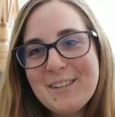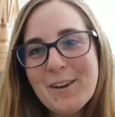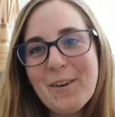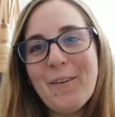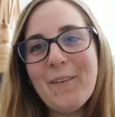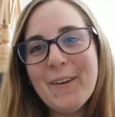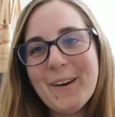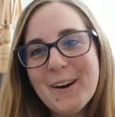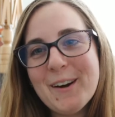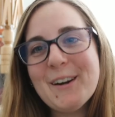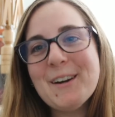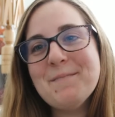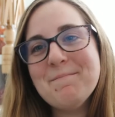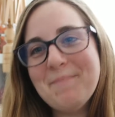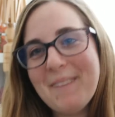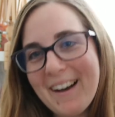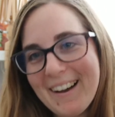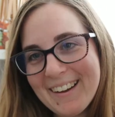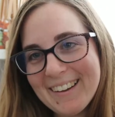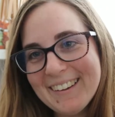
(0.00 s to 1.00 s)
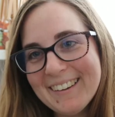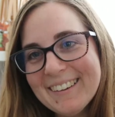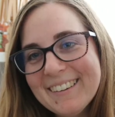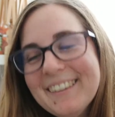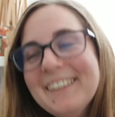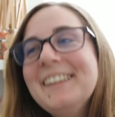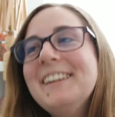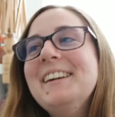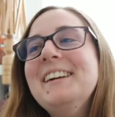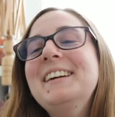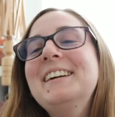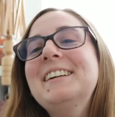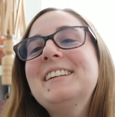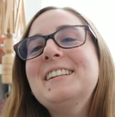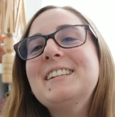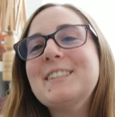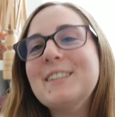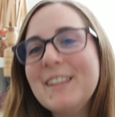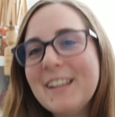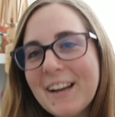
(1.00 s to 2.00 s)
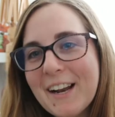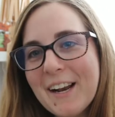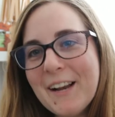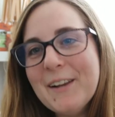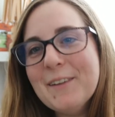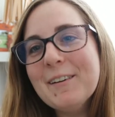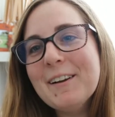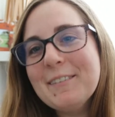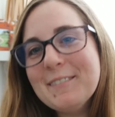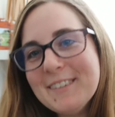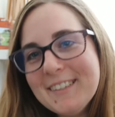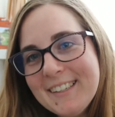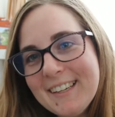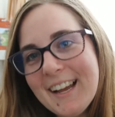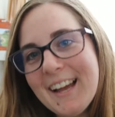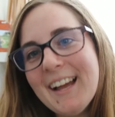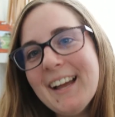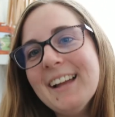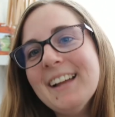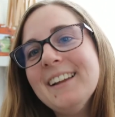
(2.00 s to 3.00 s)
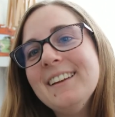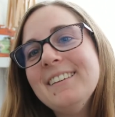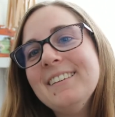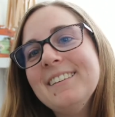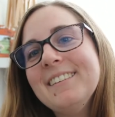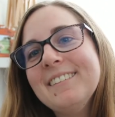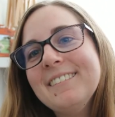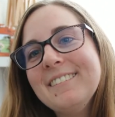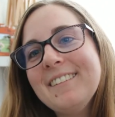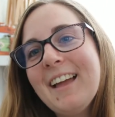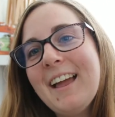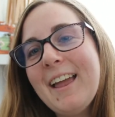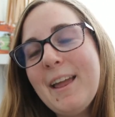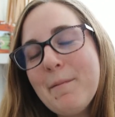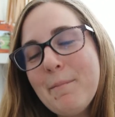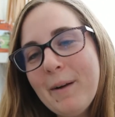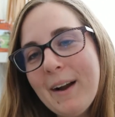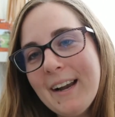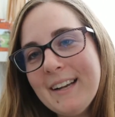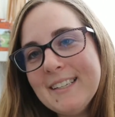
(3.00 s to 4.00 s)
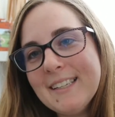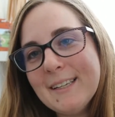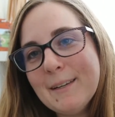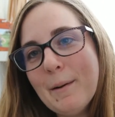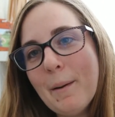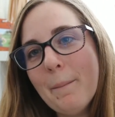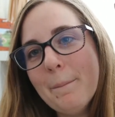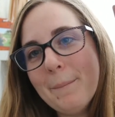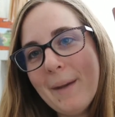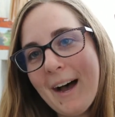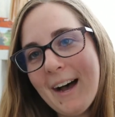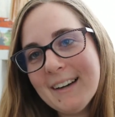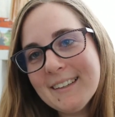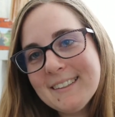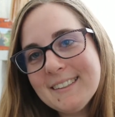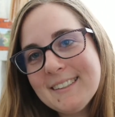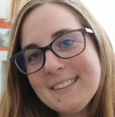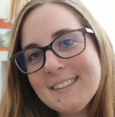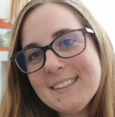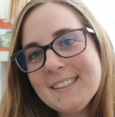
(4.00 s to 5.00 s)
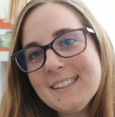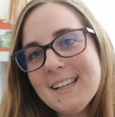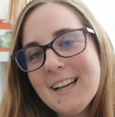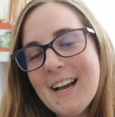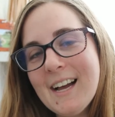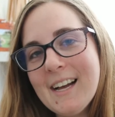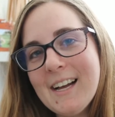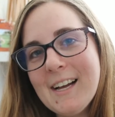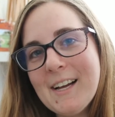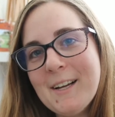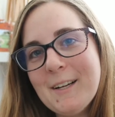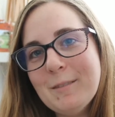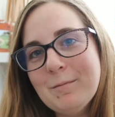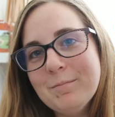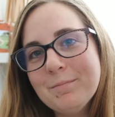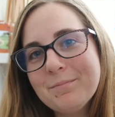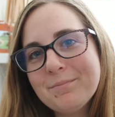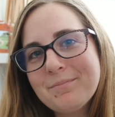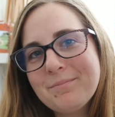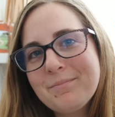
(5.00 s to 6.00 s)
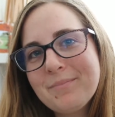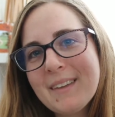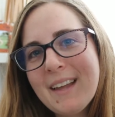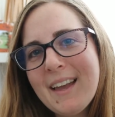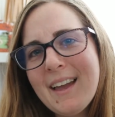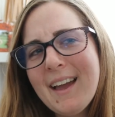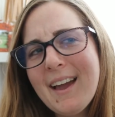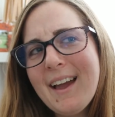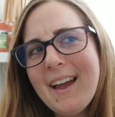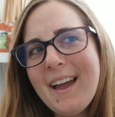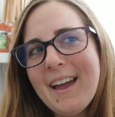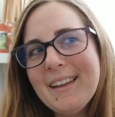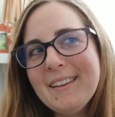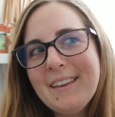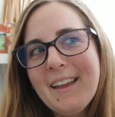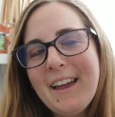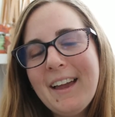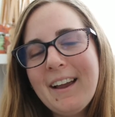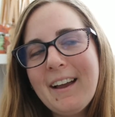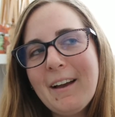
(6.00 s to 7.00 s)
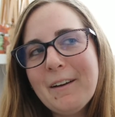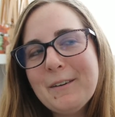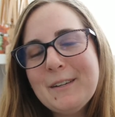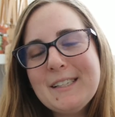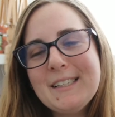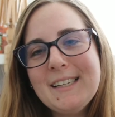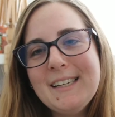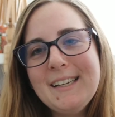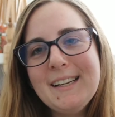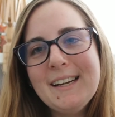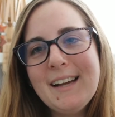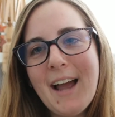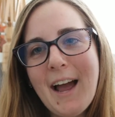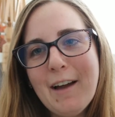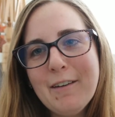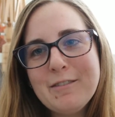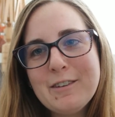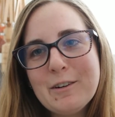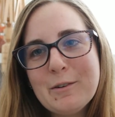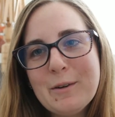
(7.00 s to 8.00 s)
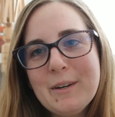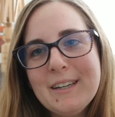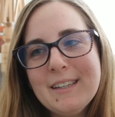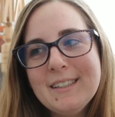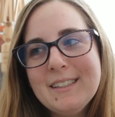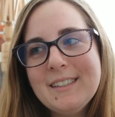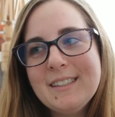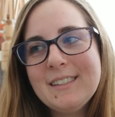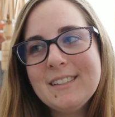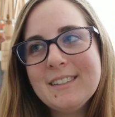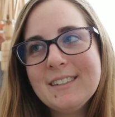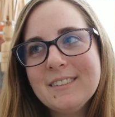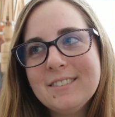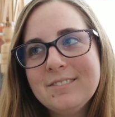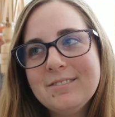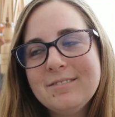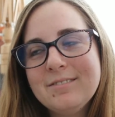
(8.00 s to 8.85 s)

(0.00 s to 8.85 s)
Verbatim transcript: to order a mug so that I knew I would get a branded box. Um, and like I was thinking afterwards,